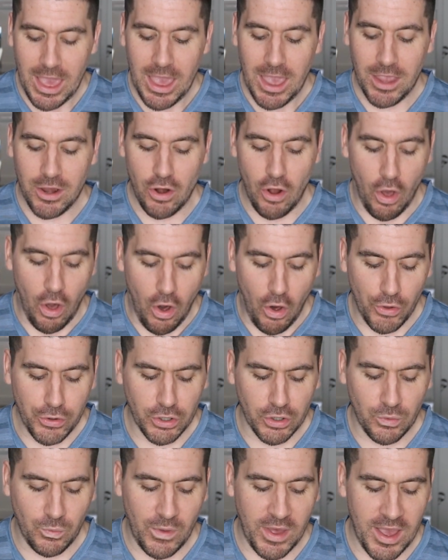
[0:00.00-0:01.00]
In all
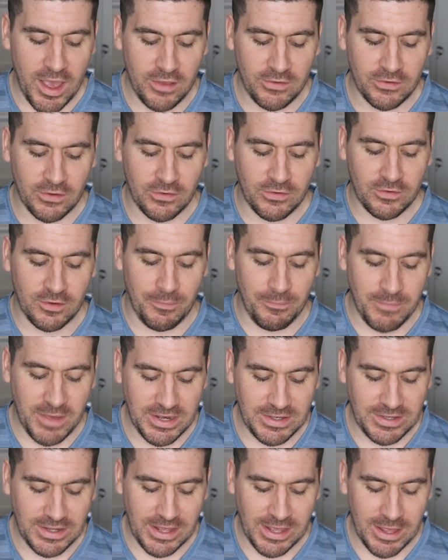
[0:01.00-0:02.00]
your ways,
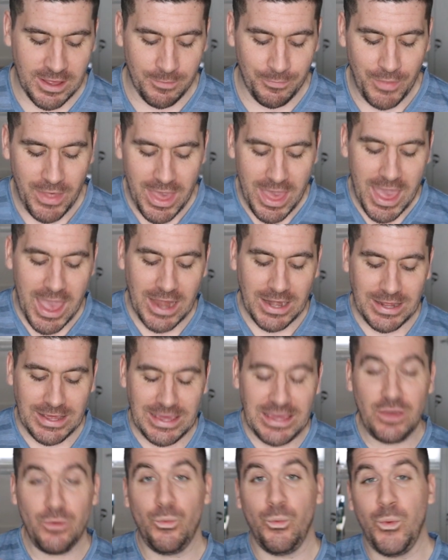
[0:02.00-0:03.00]
submit to Him, and
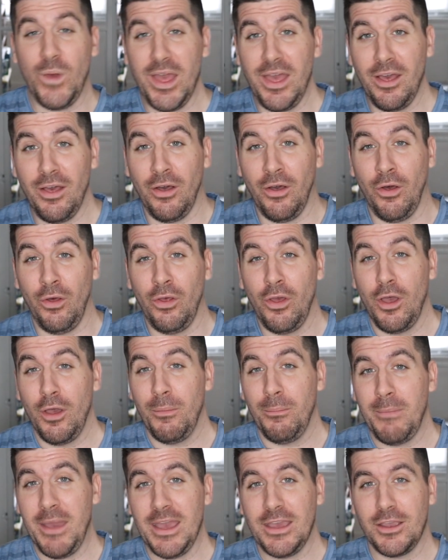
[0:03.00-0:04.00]
He will
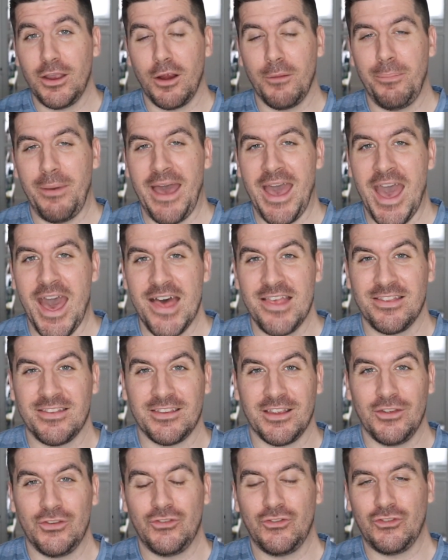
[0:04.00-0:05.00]
make your
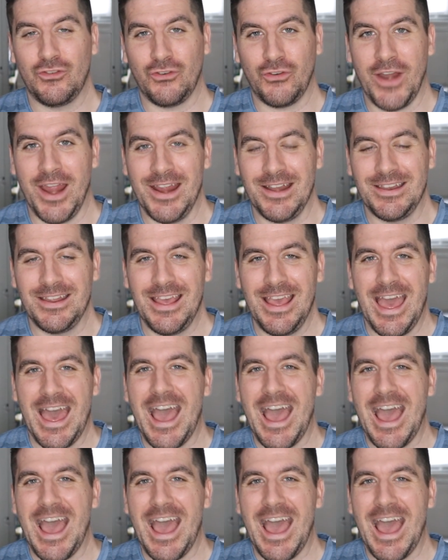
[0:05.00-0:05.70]
paths straight.